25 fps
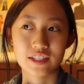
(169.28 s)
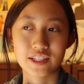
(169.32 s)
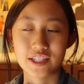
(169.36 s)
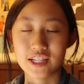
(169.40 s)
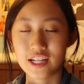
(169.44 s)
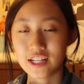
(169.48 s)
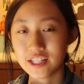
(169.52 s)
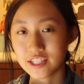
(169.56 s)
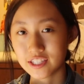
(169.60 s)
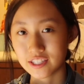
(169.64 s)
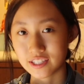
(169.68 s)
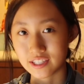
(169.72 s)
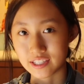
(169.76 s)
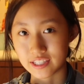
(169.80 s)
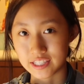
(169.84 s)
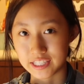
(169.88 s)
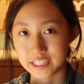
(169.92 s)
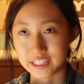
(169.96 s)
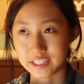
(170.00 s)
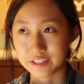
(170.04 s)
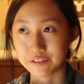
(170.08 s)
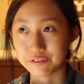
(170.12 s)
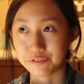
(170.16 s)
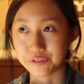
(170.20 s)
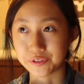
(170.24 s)
Since
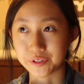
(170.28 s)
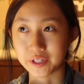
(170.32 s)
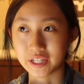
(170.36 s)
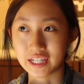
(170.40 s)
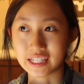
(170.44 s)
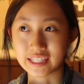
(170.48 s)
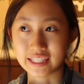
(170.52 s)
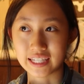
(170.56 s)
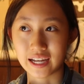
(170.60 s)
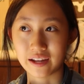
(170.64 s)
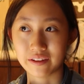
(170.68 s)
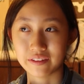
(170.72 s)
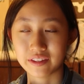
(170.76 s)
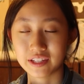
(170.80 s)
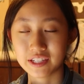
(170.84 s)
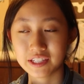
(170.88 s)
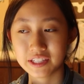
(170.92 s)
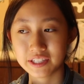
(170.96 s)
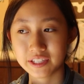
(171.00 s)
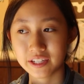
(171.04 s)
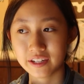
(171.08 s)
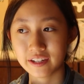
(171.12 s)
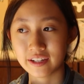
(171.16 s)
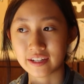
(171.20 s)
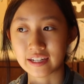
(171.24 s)
season 4 is out
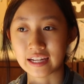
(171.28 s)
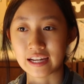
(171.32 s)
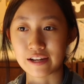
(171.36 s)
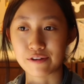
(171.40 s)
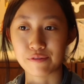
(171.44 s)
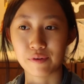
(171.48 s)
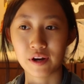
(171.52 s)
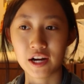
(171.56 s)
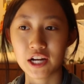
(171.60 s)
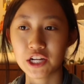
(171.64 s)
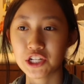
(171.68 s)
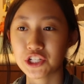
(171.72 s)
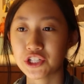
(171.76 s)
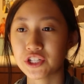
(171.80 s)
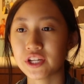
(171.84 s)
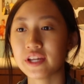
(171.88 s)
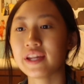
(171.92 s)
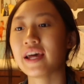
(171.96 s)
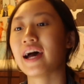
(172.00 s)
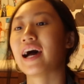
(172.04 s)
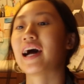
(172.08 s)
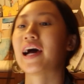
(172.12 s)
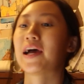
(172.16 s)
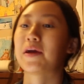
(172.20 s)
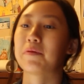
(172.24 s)
this year and I watched
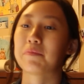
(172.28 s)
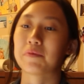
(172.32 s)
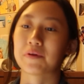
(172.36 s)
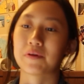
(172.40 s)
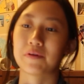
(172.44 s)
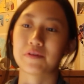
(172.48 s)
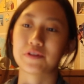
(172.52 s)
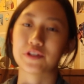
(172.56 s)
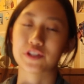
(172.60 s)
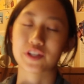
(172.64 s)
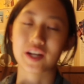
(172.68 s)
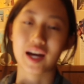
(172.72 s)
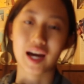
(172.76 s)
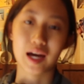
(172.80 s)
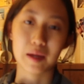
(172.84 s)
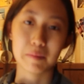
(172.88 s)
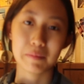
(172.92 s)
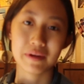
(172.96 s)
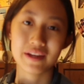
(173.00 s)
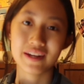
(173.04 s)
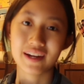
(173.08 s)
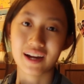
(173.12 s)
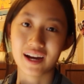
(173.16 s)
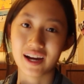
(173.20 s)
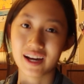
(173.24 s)
it, I'm going to
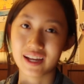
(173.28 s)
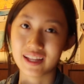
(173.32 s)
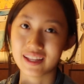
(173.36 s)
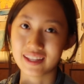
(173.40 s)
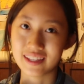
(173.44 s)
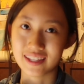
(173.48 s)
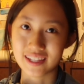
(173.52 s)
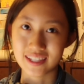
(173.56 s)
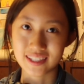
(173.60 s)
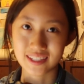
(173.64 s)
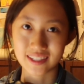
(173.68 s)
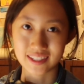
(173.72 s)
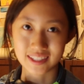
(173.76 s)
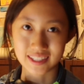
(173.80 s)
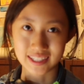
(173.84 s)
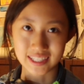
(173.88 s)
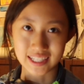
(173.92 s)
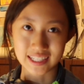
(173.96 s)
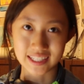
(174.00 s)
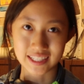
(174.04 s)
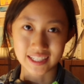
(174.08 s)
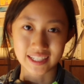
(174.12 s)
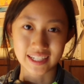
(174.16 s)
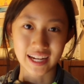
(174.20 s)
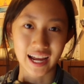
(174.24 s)
comment on this
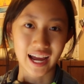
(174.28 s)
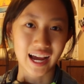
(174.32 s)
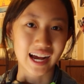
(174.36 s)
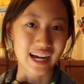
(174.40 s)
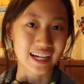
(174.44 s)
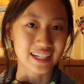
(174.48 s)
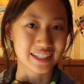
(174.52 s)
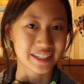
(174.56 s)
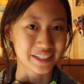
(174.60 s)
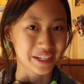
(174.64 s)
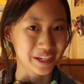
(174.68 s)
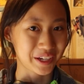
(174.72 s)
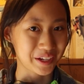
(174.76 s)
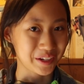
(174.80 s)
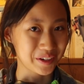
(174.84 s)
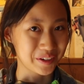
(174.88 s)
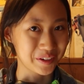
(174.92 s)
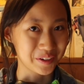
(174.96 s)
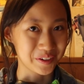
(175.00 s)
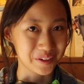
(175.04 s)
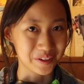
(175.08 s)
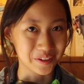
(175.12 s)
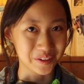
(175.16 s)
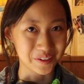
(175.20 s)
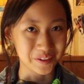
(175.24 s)
season as a
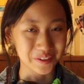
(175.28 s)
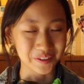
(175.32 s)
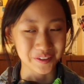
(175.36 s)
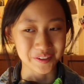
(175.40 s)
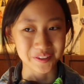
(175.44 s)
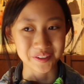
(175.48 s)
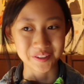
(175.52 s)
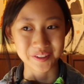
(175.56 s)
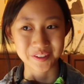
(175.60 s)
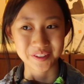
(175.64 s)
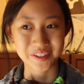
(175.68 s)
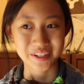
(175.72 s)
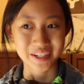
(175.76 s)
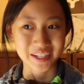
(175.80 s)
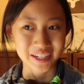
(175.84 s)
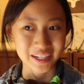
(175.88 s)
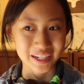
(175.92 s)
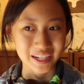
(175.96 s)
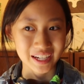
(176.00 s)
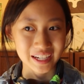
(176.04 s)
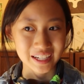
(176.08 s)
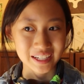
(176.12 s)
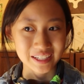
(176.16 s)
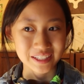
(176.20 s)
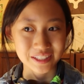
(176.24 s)
whole.
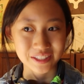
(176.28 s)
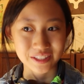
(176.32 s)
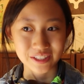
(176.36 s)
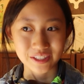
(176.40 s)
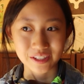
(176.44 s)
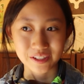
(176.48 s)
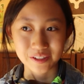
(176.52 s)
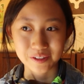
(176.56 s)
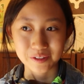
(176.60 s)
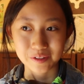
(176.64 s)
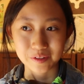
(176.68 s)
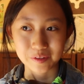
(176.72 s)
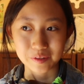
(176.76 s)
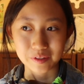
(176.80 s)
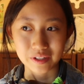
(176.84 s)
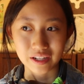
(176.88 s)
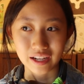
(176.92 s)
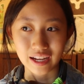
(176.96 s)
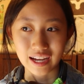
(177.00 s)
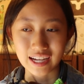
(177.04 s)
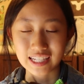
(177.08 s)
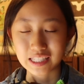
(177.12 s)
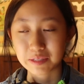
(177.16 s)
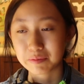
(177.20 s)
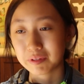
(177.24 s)
So,
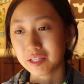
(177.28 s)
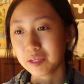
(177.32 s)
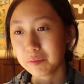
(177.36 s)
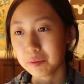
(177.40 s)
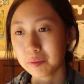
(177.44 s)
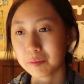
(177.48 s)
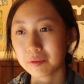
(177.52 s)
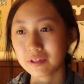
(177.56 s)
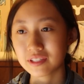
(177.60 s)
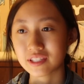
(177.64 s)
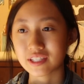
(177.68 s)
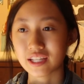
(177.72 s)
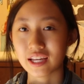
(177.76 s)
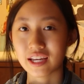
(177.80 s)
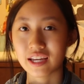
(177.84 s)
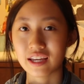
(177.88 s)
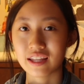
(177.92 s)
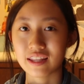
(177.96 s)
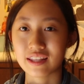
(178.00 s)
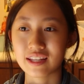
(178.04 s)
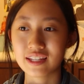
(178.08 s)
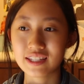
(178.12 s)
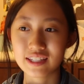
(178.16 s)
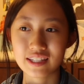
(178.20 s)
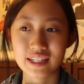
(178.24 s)
as many people
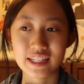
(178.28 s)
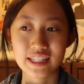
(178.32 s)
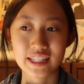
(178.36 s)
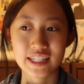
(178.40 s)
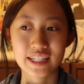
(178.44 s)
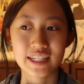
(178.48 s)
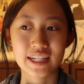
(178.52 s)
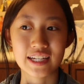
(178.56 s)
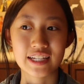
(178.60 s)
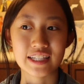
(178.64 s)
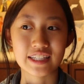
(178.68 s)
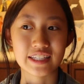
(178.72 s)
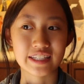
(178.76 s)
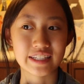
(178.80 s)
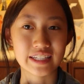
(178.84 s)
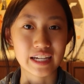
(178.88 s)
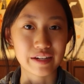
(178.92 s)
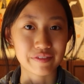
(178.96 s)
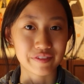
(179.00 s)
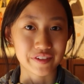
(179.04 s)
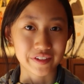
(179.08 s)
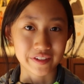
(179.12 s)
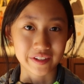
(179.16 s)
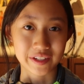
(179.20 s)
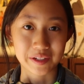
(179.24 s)
say, this season is
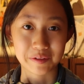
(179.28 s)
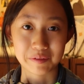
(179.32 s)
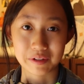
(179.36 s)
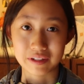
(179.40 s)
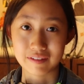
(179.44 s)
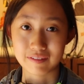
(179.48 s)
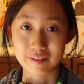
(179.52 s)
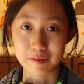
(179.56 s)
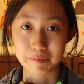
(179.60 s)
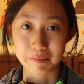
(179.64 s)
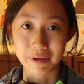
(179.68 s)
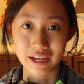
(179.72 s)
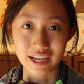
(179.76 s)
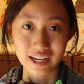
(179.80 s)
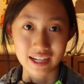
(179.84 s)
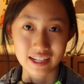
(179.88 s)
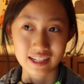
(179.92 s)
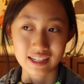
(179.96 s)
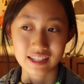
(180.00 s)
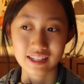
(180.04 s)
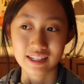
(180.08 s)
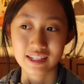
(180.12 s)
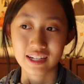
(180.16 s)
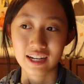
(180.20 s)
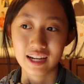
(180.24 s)
definitely one of the
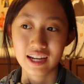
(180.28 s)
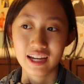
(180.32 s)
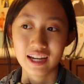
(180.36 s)
best.